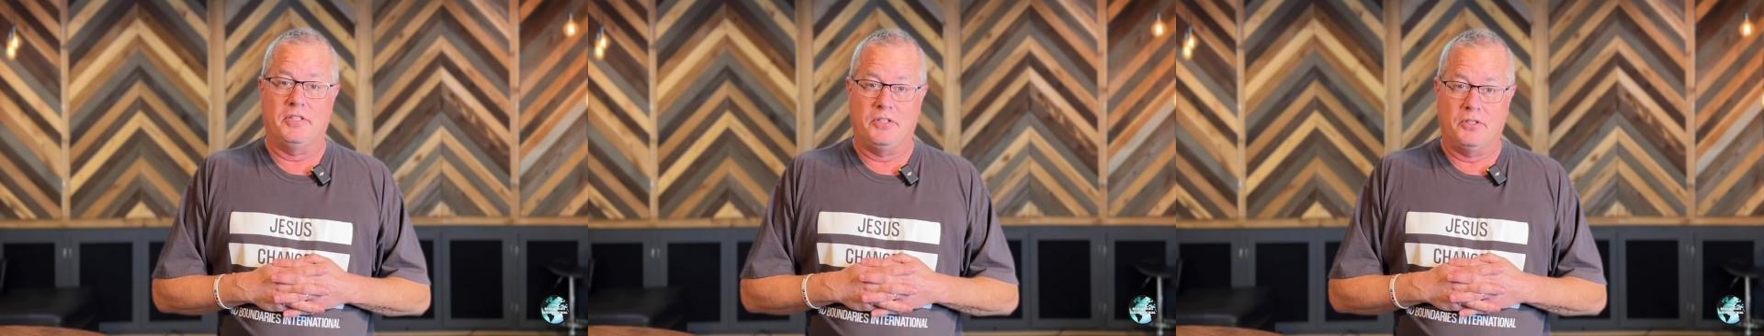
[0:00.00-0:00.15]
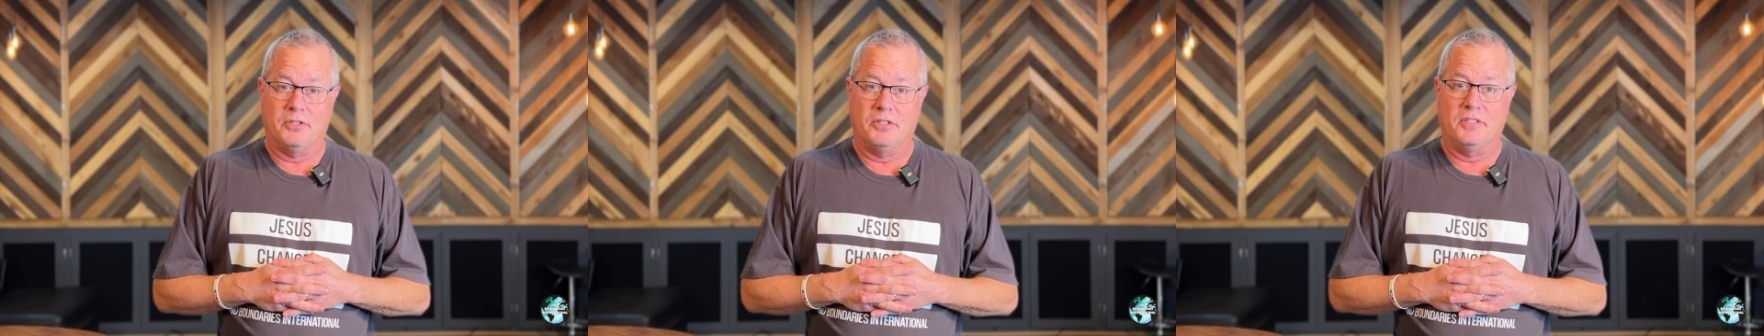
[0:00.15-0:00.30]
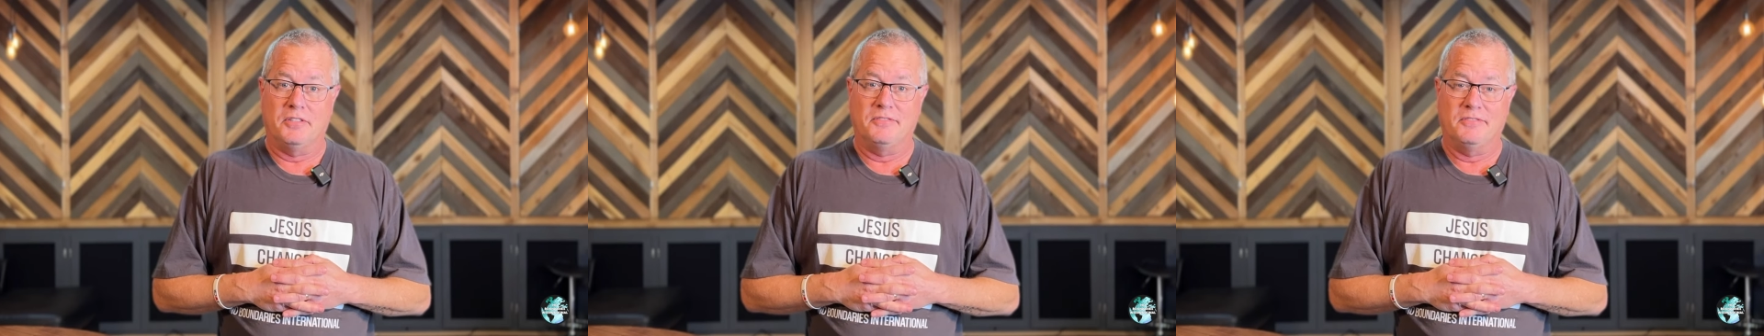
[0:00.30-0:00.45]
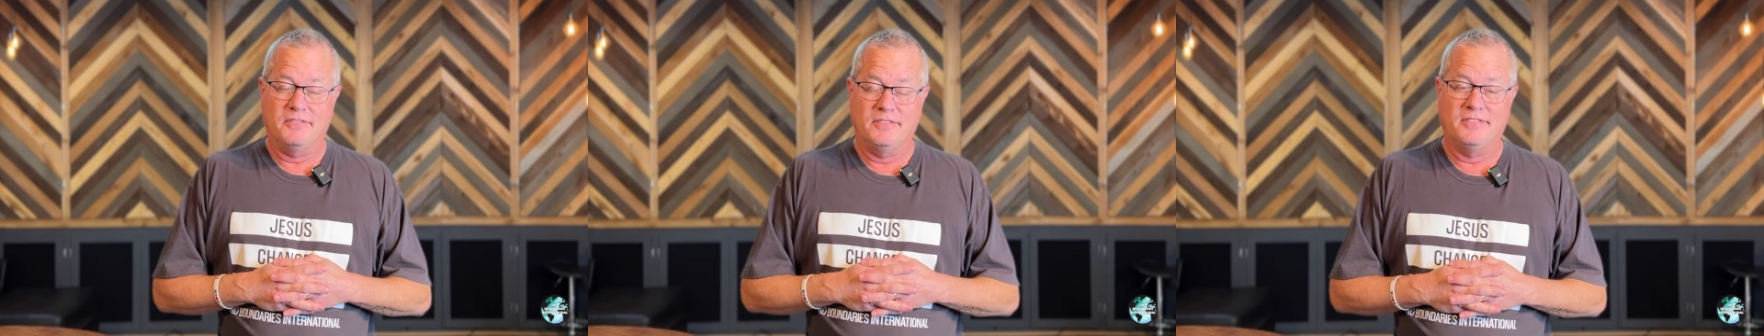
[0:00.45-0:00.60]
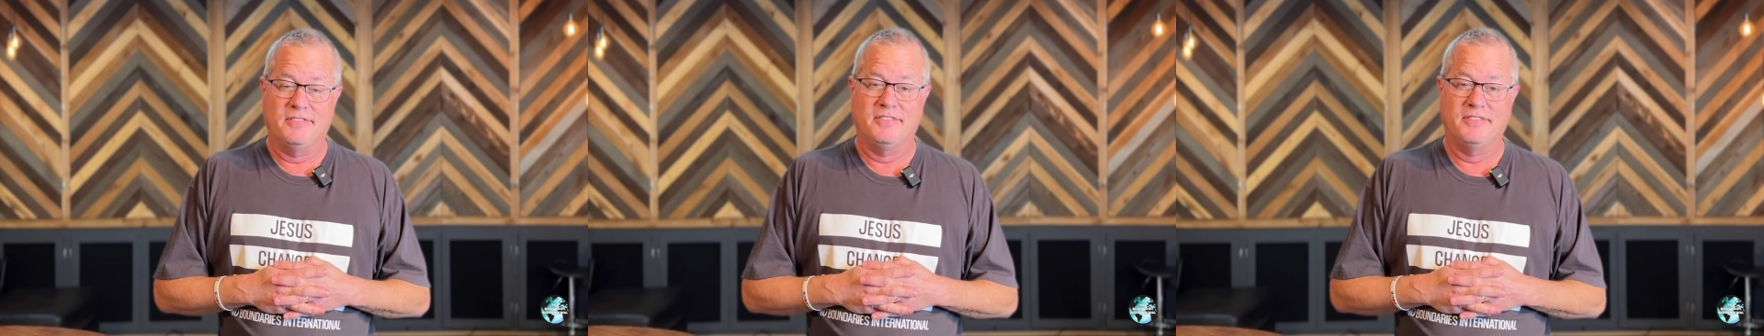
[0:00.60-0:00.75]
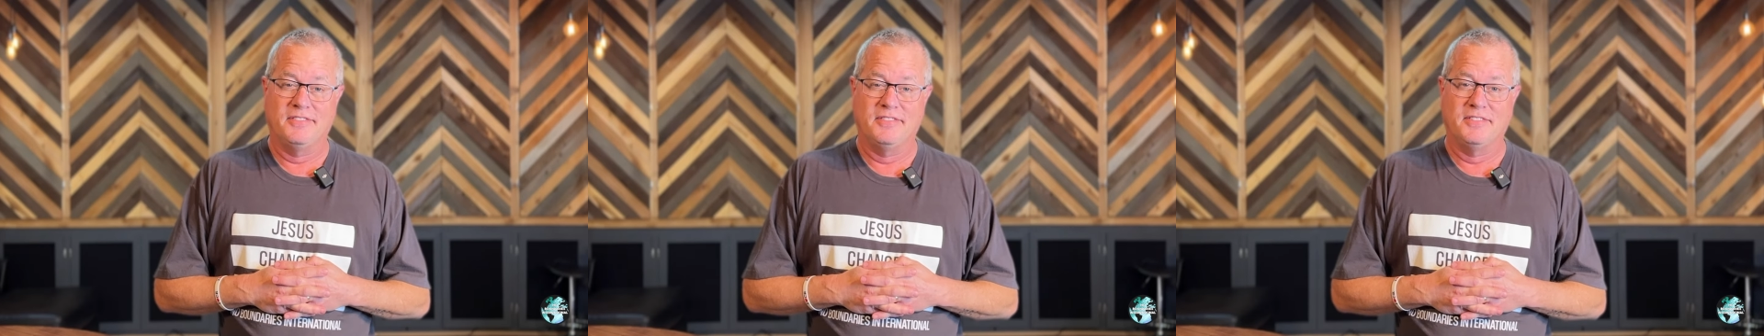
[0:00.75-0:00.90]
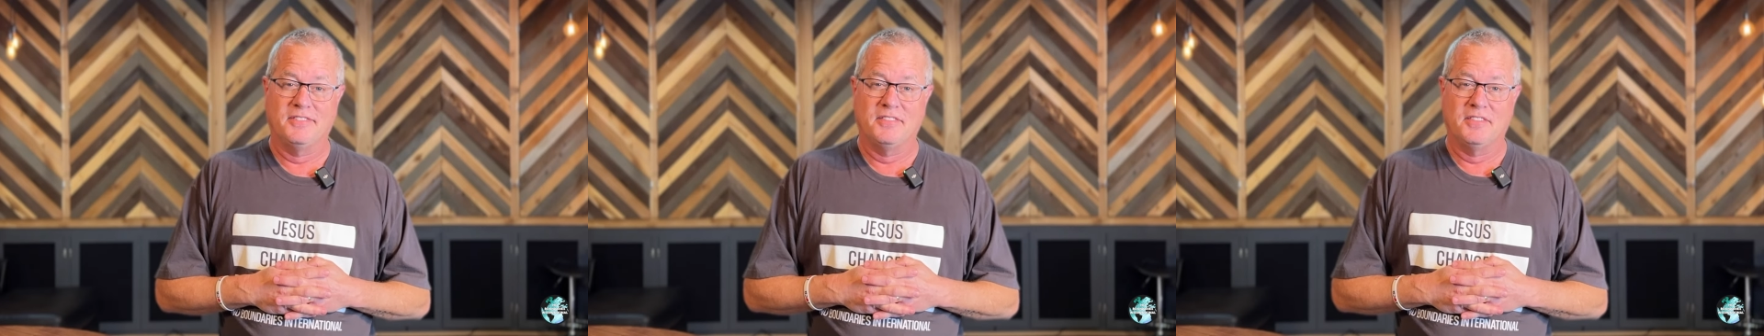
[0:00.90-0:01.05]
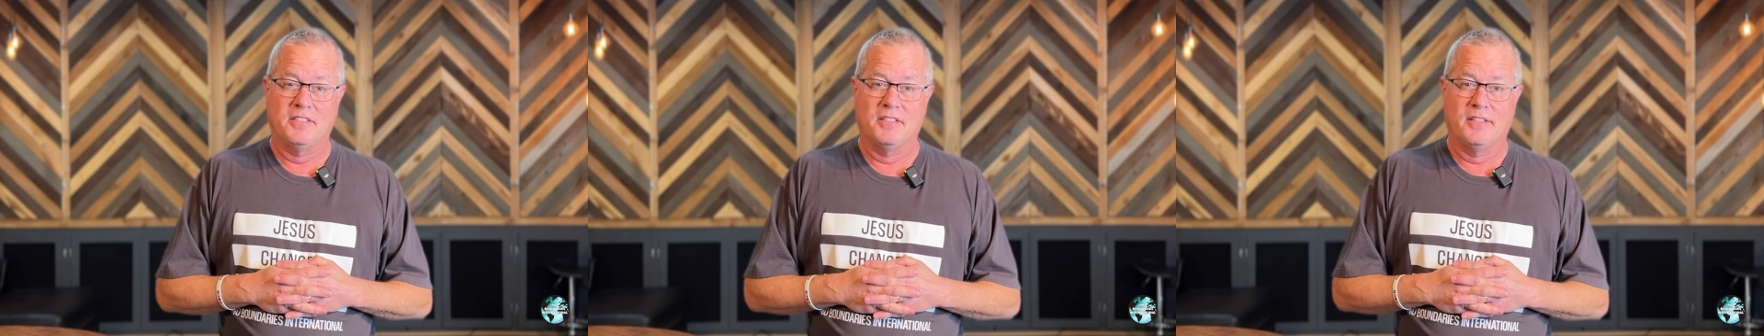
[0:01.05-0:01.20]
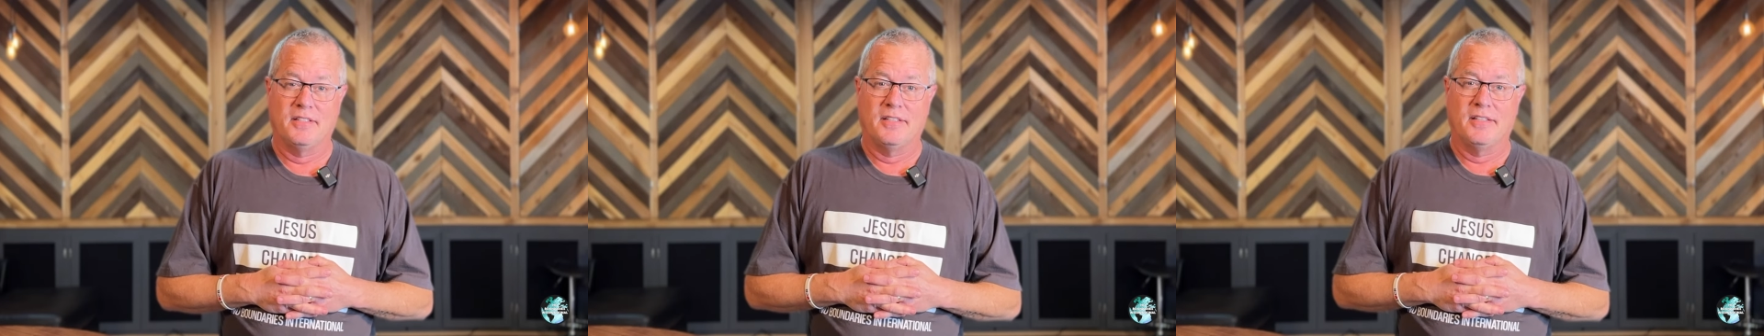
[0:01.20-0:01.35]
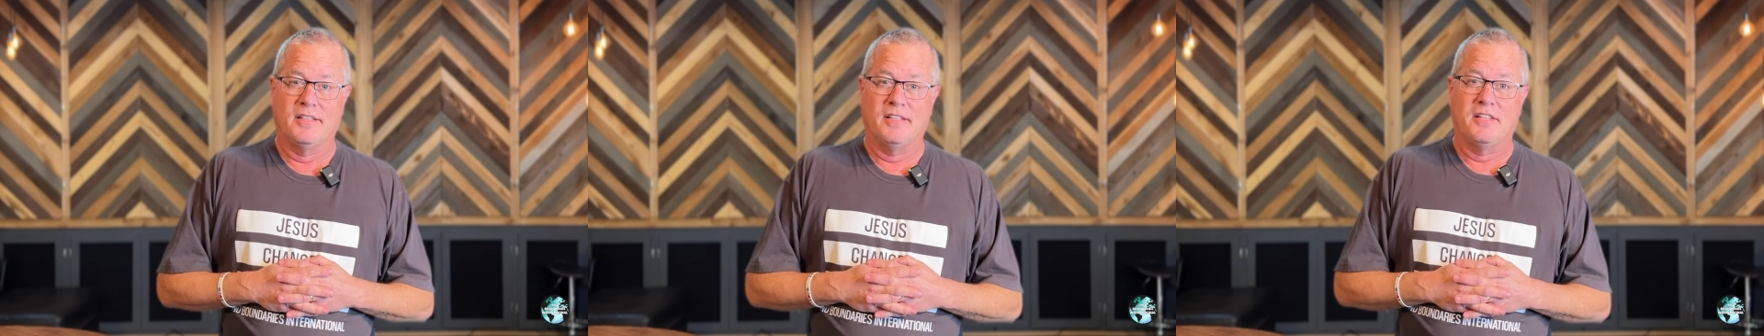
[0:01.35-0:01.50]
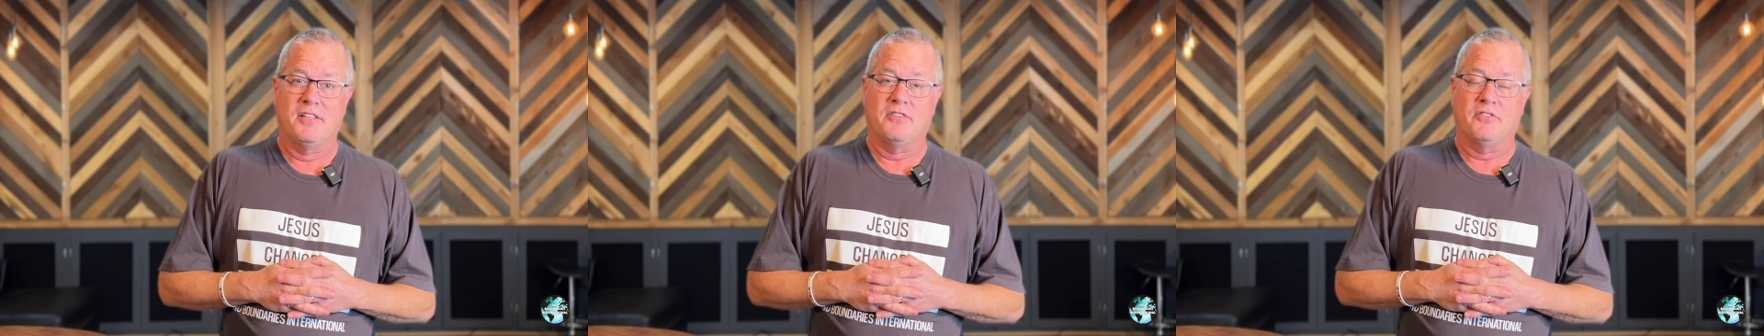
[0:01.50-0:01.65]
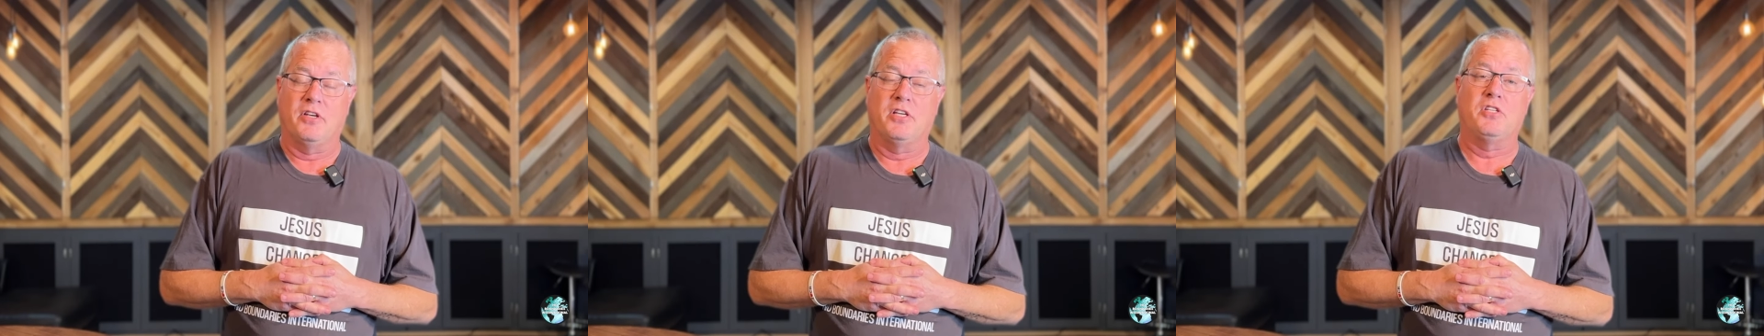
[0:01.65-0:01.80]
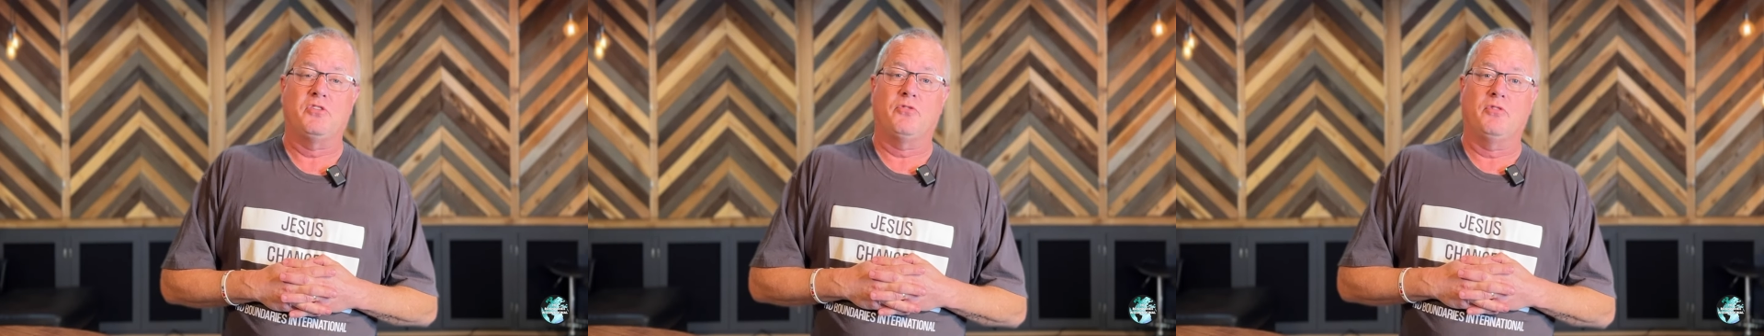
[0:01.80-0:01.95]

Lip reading: good. Thanks